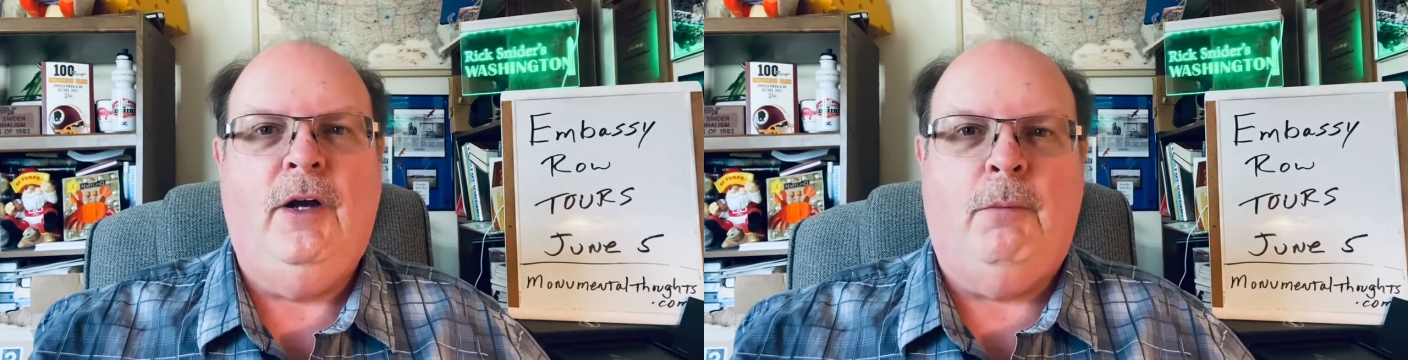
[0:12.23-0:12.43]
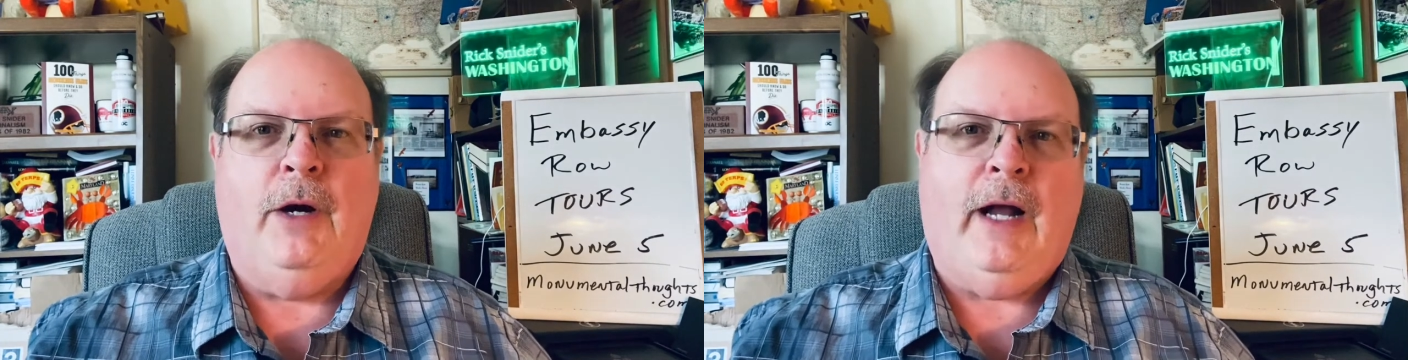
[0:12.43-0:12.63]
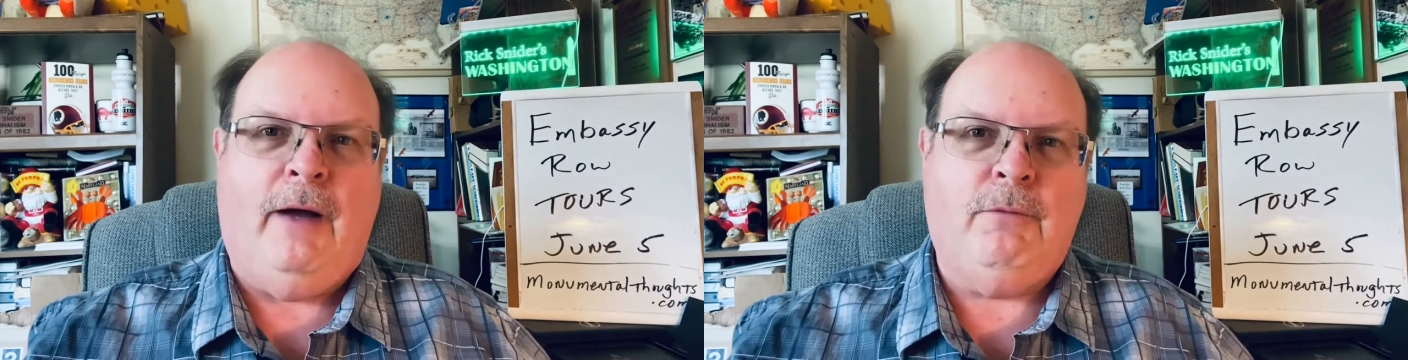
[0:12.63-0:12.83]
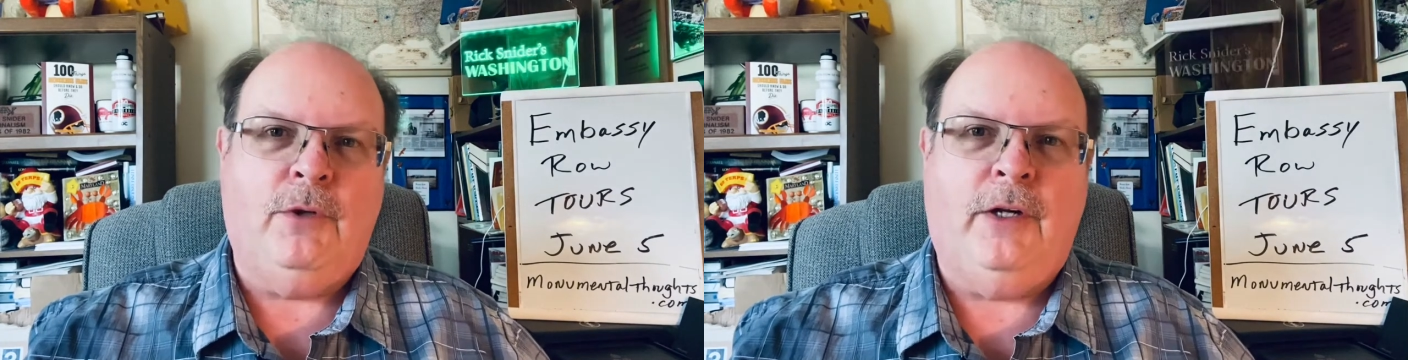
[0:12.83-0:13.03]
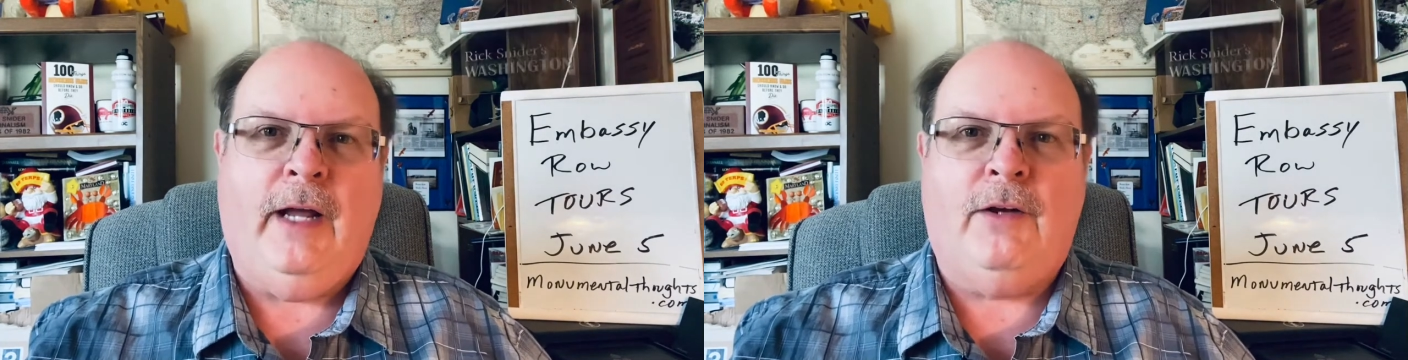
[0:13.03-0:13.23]
But I'm
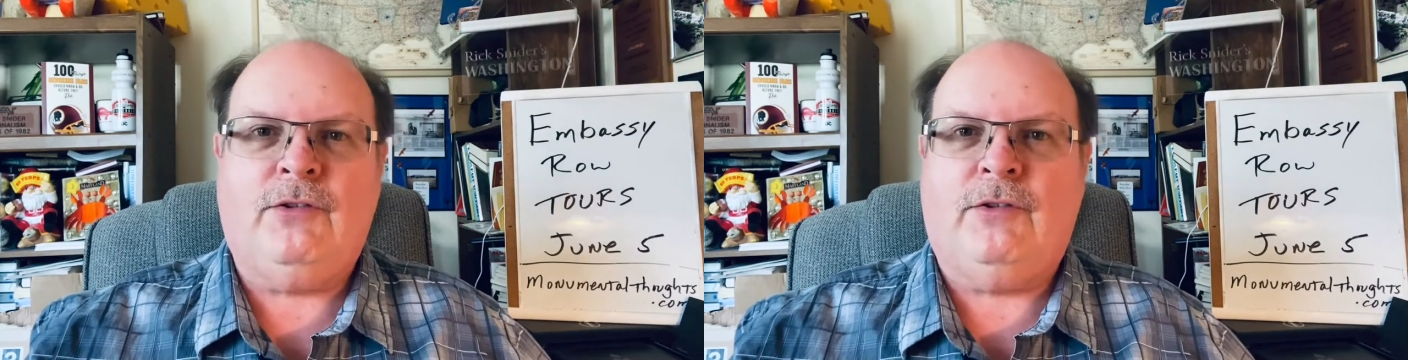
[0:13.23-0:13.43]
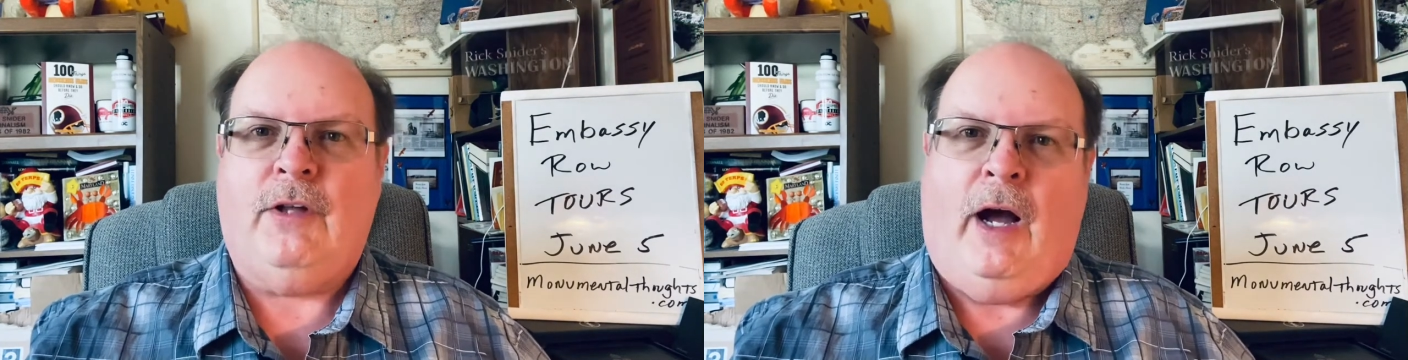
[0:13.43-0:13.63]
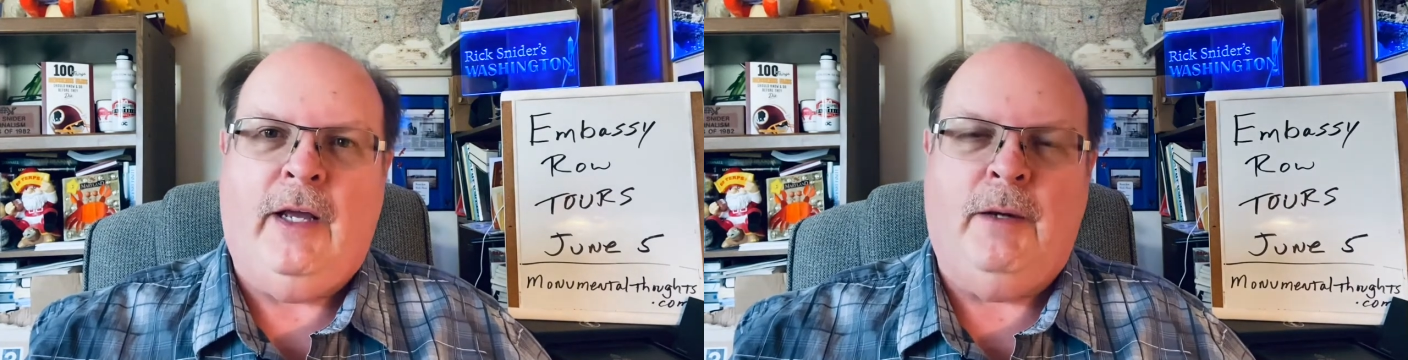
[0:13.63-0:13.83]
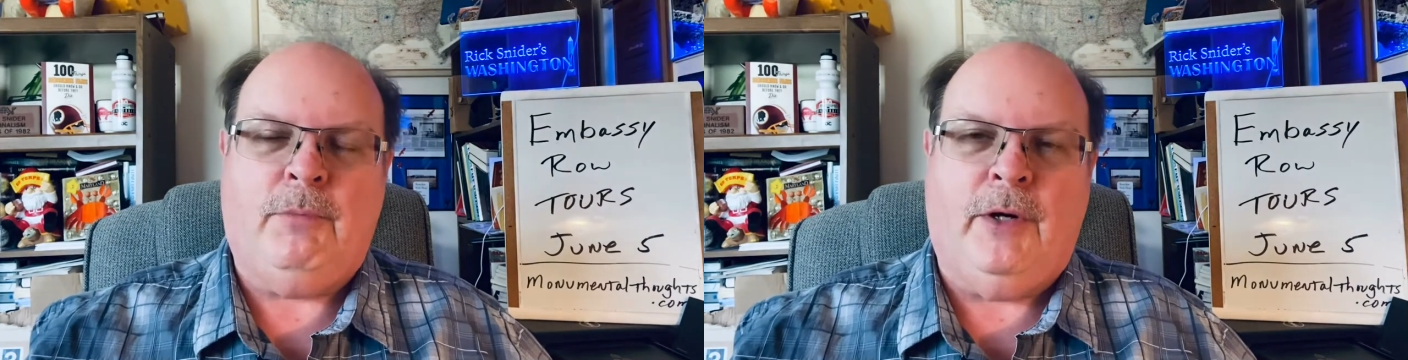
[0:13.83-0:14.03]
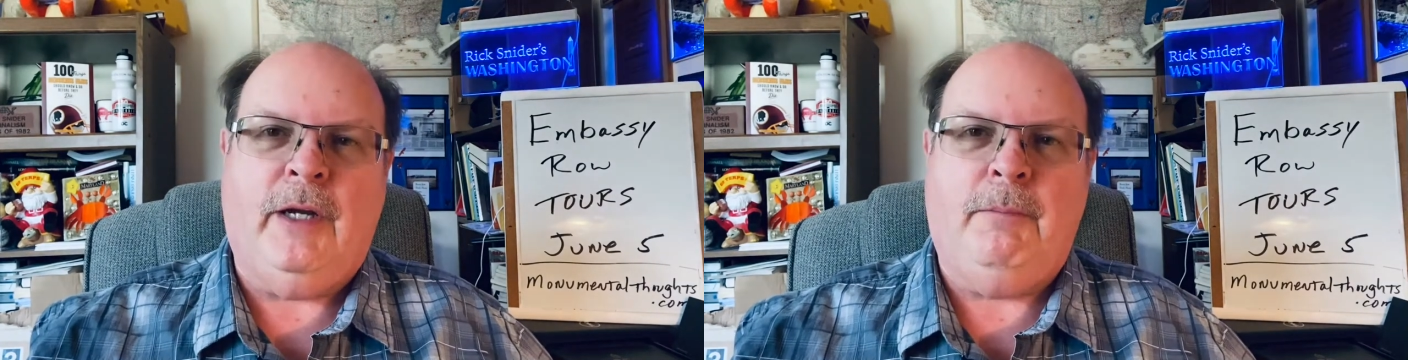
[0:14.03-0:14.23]
going to announce I
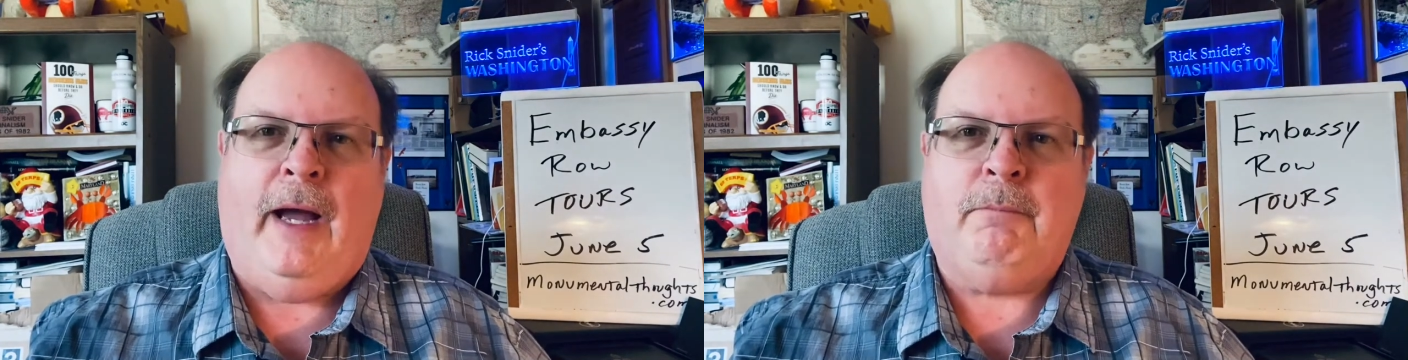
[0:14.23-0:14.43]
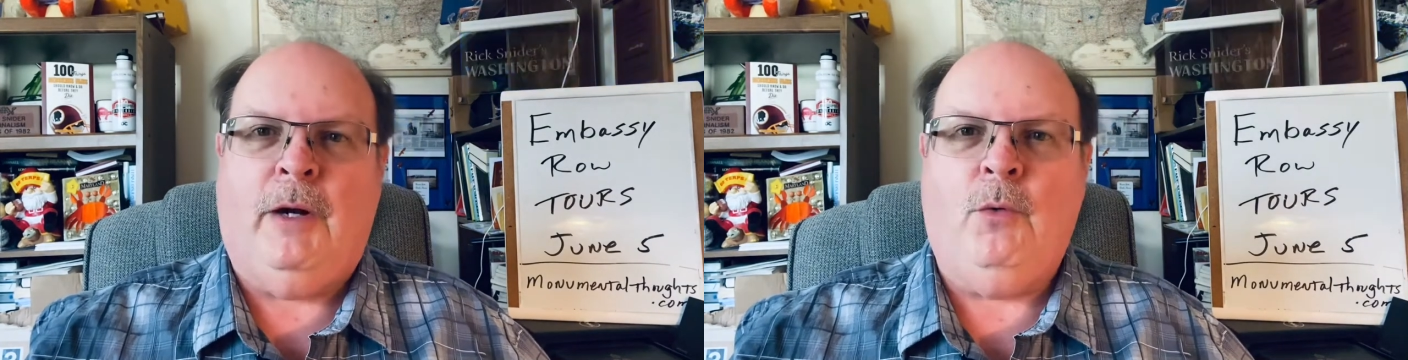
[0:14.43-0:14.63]
am bringing back